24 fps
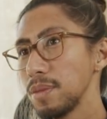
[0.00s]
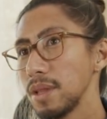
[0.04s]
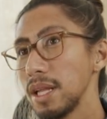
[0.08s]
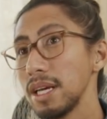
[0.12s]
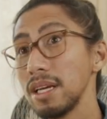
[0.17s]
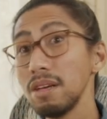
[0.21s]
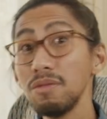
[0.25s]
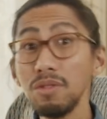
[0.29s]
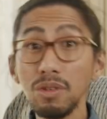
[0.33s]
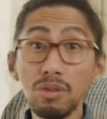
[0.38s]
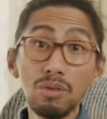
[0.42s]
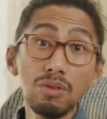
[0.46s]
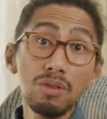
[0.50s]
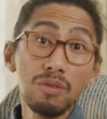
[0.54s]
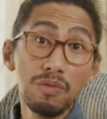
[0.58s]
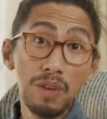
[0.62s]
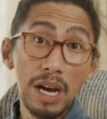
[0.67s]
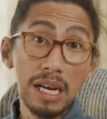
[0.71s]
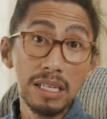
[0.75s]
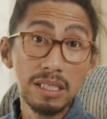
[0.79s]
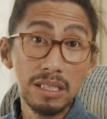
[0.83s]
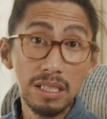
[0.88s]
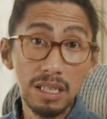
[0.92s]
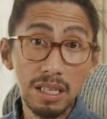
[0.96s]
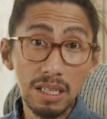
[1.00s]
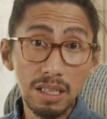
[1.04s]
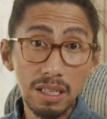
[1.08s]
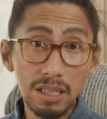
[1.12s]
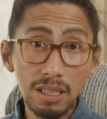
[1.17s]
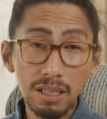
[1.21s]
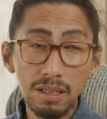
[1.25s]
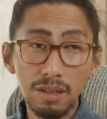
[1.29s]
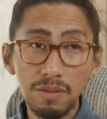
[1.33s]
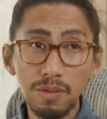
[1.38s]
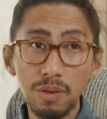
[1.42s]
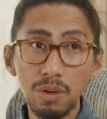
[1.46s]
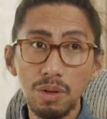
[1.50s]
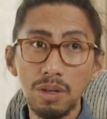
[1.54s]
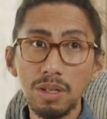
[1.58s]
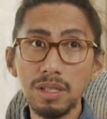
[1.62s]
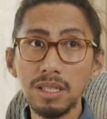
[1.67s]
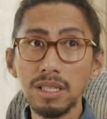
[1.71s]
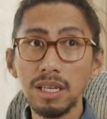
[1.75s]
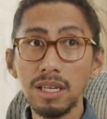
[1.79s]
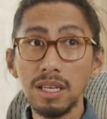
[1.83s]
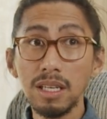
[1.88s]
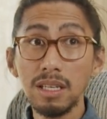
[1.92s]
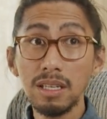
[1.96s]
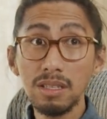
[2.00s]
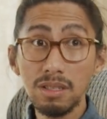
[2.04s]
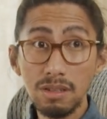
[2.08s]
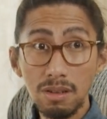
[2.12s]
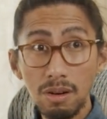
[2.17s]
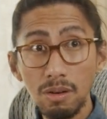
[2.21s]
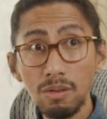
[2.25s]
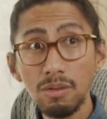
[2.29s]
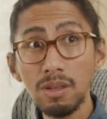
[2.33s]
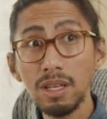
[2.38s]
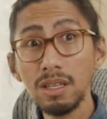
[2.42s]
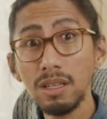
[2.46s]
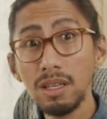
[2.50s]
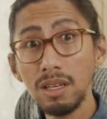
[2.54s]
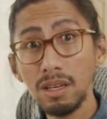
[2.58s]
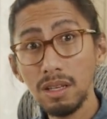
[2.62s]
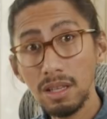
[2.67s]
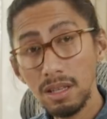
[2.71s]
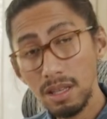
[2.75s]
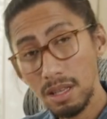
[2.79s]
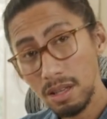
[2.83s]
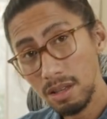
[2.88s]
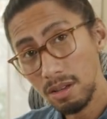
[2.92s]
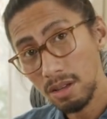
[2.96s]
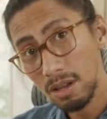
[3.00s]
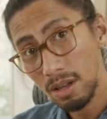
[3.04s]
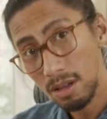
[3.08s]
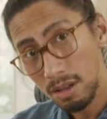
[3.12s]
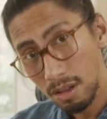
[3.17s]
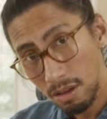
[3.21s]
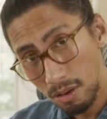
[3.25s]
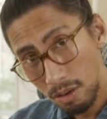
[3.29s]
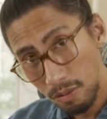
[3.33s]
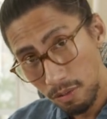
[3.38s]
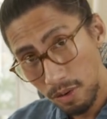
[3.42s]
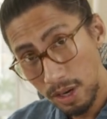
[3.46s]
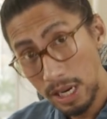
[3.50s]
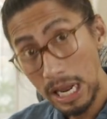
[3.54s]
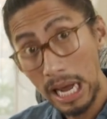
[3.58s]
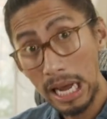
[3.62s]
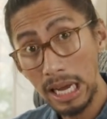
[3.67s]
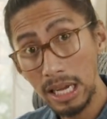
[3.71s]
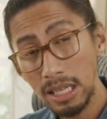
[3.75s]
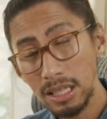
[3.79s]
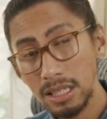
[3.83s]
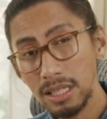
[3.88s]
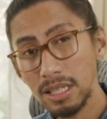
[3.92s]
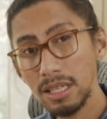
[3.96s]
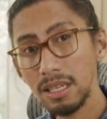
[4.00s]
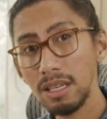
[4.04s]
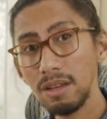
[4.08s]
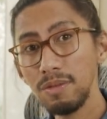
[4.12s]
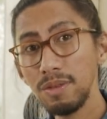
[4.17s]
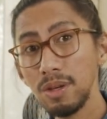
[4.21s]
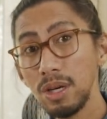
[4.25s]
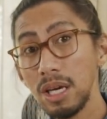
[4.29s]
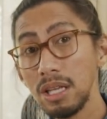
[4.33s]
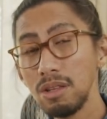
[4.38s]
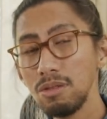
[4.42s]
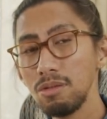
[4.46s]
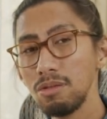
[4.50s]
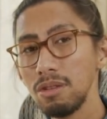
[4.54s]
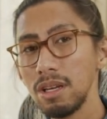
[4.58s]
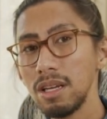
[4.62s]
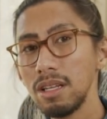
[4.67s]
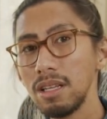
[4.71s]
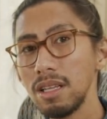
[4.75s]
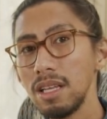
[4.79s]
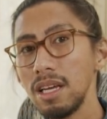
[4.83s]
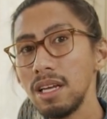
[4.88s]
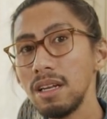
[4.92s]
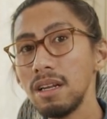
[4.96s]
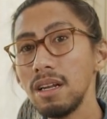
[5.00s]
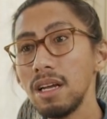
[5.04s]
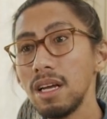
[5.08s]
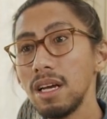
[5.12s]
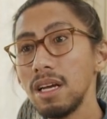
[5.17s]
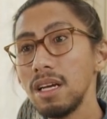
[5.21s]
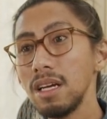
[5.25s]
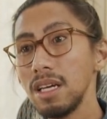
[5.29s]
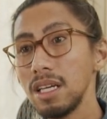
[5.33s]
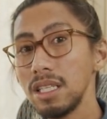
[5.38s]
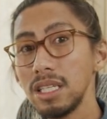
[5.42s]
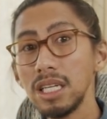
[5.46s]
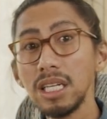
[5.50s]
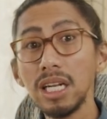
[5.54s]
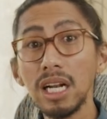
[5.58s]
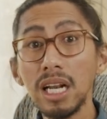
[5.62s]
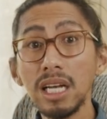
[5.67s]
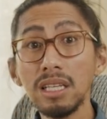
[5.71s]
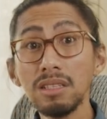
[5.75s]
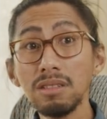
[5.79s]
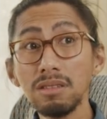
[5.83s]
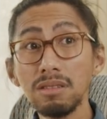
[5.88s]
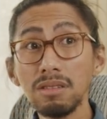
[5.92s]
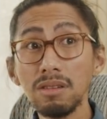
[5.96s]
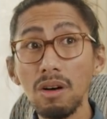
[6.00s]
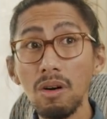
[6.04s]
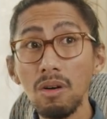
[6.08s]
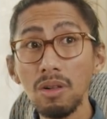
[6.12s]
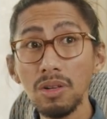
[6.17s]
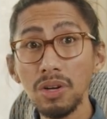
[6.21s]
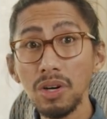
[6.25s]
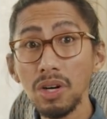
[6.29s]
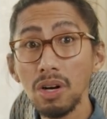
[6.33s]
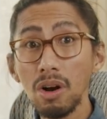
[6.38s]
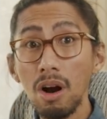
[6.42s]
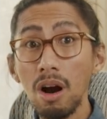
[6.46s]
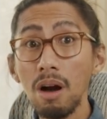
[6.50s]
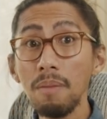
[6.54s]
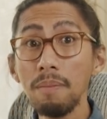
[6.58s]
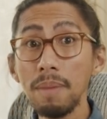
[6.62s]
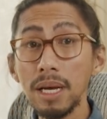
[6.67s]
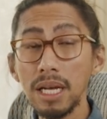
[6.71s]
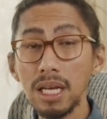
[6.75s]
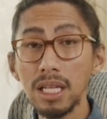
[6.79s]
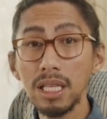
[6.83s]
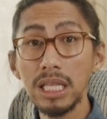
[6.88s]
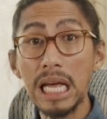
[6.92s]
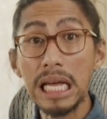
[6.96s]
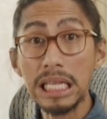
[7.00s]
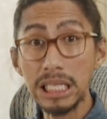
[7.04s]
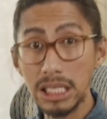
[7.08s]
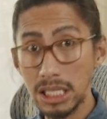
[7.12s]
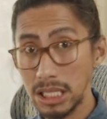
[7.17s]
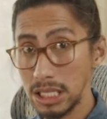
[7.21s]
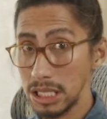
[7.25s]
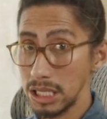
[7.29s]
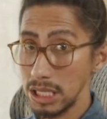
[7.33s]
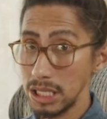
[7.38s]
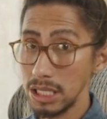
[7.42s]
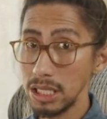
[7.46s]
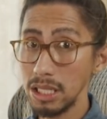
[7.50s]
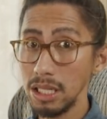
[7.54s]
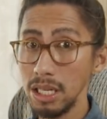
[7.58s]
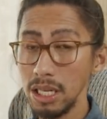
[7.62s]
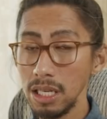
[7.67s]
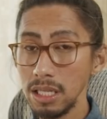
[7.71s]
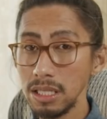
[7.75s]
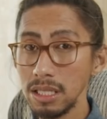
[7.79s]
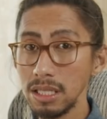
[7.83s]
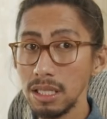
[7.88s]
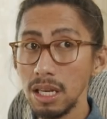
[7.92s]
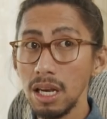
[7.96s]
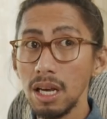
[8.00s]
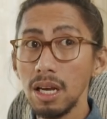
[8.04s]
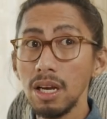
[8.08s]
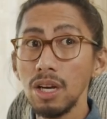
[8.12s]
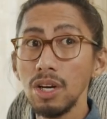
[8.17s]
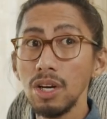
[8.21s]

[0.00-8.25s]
Like if you do the fasting, of course, like it is known that you overnight, if you can do it, then it can cleanse all your karmic debts. Yes.